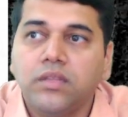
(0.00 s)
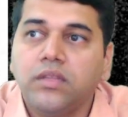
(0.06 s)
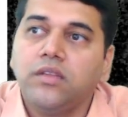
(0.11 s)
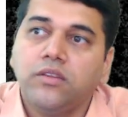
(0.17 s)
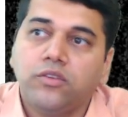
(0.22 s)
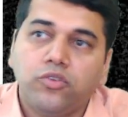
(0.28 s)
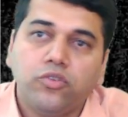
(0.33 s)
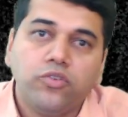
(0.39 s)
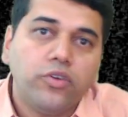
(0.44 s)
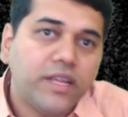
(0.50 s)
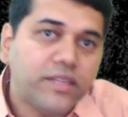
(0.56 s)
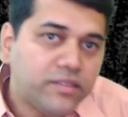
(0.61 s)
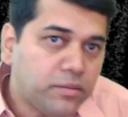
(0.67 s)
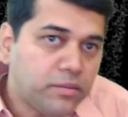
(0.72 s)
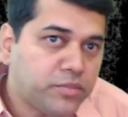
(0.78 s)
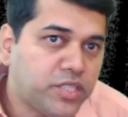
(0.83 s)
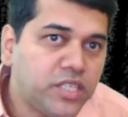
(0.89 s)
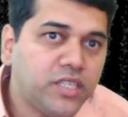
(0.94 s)
So your
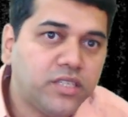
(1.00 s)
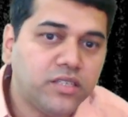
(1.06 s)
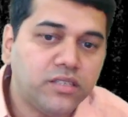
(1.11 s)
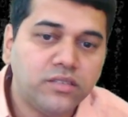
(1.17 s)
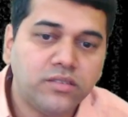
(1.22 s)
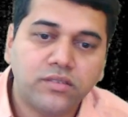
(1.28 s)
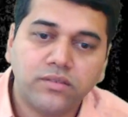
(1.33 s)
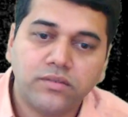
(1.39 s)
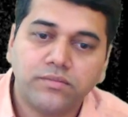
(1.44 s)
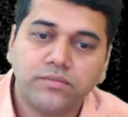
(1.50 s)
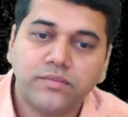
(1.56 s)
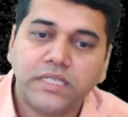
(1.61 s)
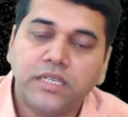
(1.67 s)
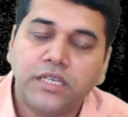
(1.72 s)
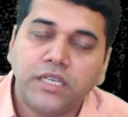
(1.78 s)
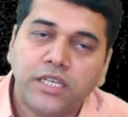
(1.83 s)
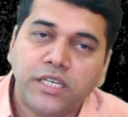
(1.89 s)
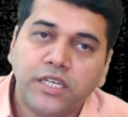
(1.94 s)
assumption is
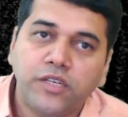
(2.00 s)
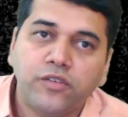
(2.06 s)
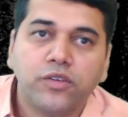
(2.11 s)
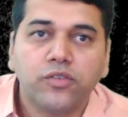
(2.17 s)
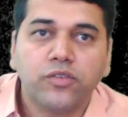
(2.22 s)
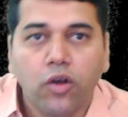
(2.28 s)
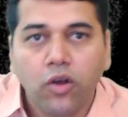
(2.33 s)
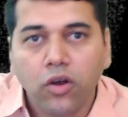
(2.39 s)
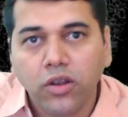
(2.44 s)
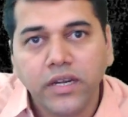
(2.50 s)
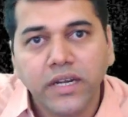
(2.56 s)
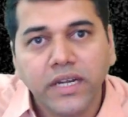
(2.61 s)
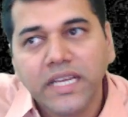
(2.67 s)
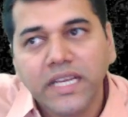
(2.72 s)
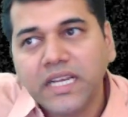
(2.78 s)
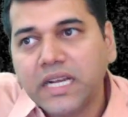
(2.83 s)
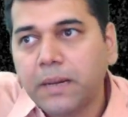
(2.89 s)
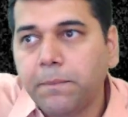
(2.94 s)
it was already
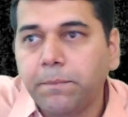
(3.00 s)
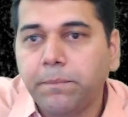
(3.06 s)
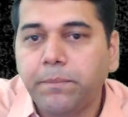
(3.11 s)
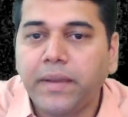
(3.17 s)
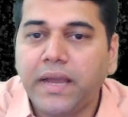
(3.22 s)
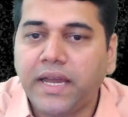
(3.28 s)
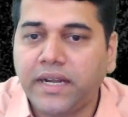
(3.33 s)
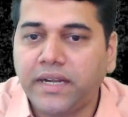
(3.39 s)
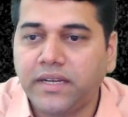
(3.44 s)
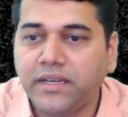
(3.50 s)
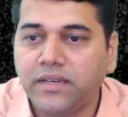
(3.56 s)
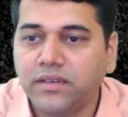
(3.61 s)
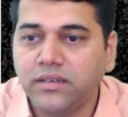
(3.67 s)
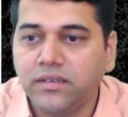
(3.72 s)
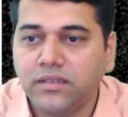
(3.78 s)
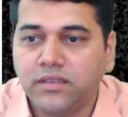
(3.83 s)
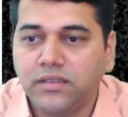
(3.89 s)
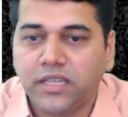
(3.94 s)
compared
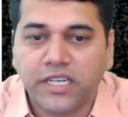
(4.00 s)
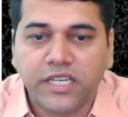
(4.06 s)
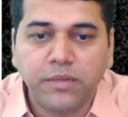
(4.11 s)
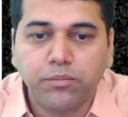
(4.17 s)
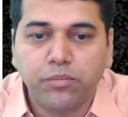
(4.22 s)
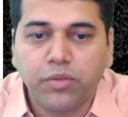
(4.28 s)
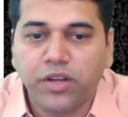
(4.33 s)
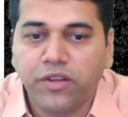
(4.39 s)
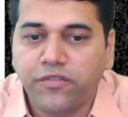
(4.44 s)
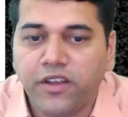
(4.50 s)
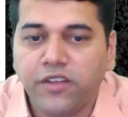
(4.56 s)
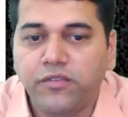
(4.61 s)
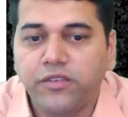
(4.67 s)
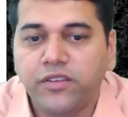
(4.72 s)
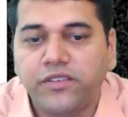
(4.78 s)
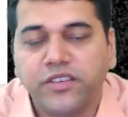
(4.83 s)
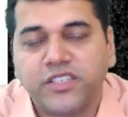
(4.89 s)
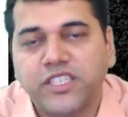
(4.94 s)
13.5
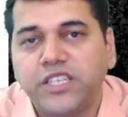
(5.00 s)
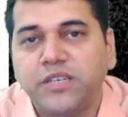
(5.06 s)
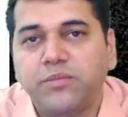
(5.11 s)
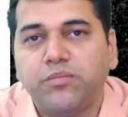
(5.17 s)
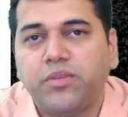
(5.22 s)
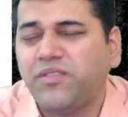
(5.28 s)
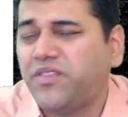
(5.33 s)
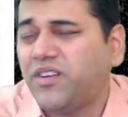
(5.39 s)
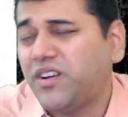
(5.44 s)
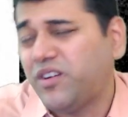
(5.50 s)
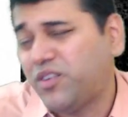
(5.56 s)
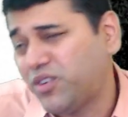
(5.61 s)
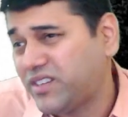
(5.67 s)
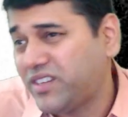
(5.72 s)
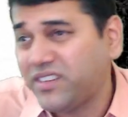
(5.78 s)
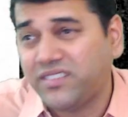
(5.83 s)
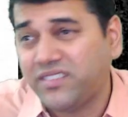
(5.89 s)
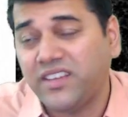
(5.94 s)
with 16.5, or
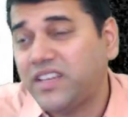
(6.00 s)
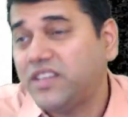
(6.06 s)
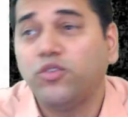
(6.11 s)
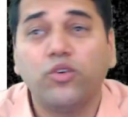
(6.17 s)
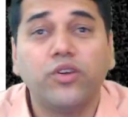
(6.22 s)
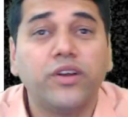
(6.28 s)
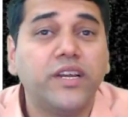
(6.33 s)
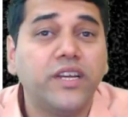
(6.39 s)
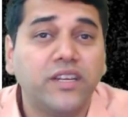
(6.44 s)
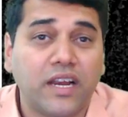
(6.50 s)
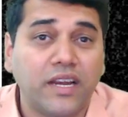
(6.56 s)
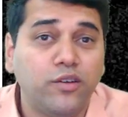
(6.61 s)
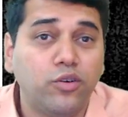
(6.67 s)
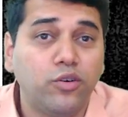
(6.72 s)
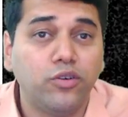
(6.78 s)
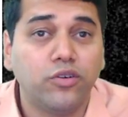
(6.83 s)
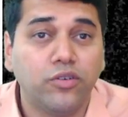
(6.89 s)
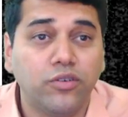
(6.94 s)
they ignore it. I
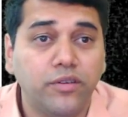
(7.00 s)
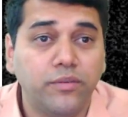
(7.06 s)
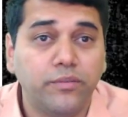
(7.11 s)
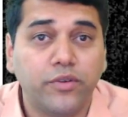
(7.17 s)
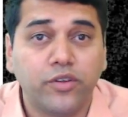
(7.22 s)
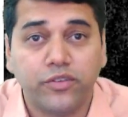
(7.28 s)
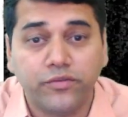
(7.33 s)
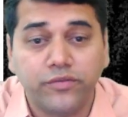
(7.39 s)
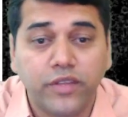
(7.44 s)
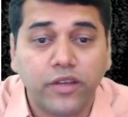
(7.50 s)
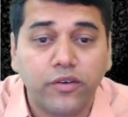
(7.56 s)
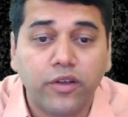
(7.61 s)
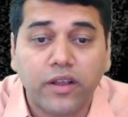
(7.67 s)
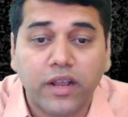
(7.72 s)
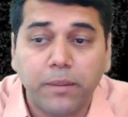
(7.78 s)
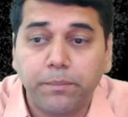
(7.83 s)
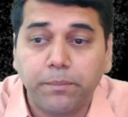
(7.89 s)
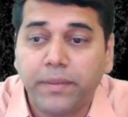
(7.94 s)
don't know, because if they would have
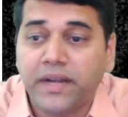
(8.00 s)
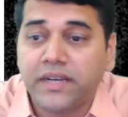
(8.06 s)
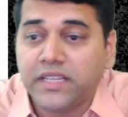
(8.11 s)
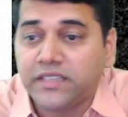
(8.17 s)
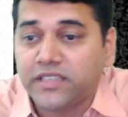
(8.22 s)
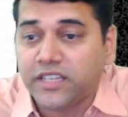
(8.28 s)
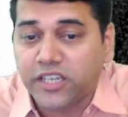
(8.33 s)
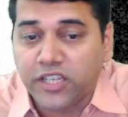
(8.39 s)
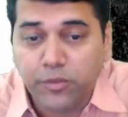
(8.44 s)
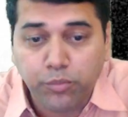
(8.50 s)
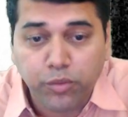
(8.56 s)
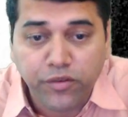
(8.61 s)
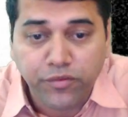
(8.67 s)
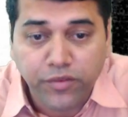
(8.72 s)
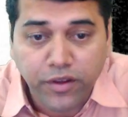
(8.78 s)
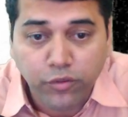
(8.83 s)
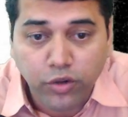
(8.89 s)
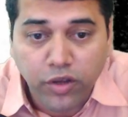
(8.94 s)
compared, then
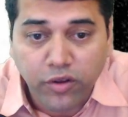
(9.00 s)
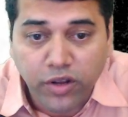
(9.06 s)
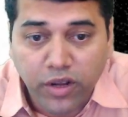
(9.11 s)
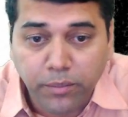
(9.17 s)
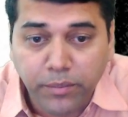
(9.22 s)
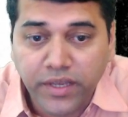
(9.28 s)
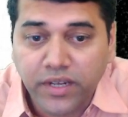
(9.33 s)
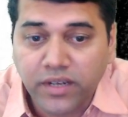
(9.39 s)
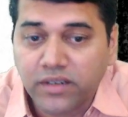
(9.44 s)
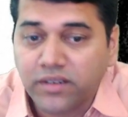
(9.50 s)
13.5 would have come here.